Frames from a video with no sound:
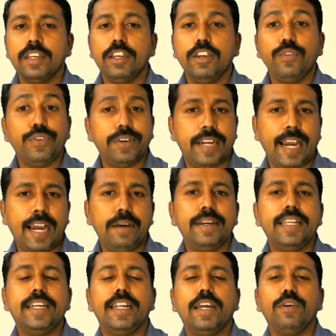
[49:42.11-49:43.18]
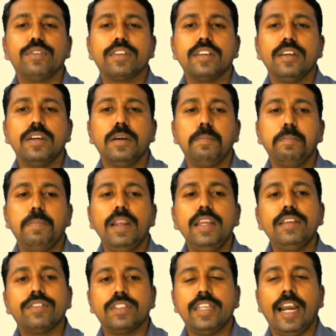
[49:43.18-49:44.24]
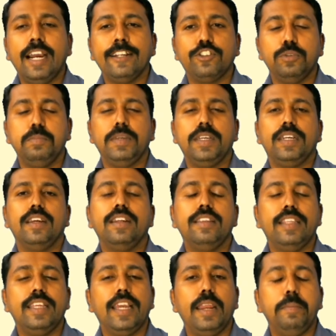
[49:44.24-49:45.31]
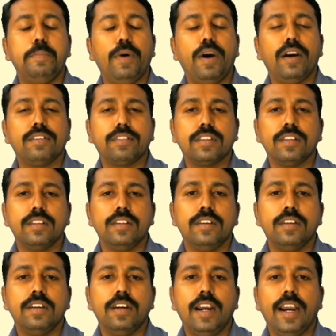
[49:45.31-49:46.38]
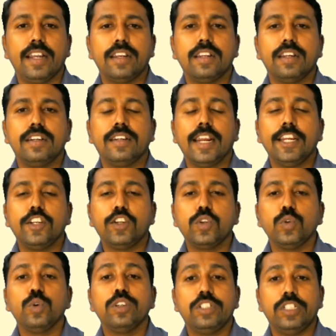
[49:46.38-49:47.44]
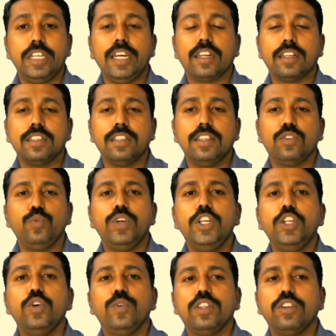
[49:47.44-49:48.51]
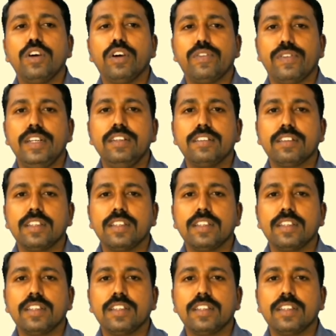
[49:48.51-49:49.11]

If you have any doubts, please chat to me in the inbox and try to share this video with your friends.